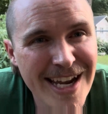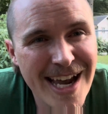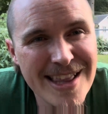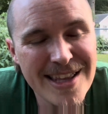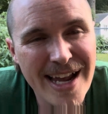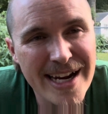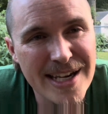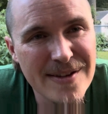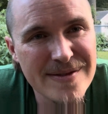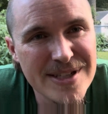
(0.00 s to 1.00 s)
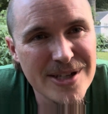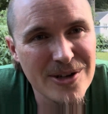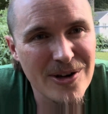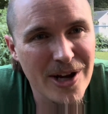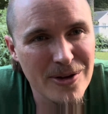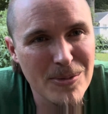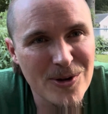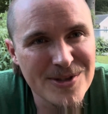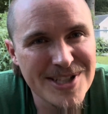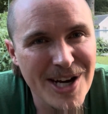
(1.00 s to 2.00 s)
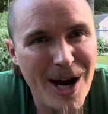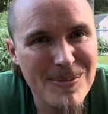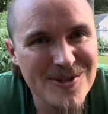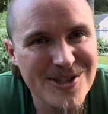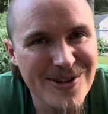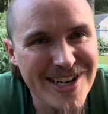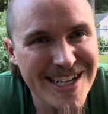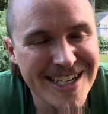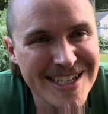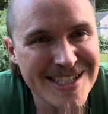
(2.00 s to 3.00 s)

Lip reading: and then that gives your other birds an opportunity.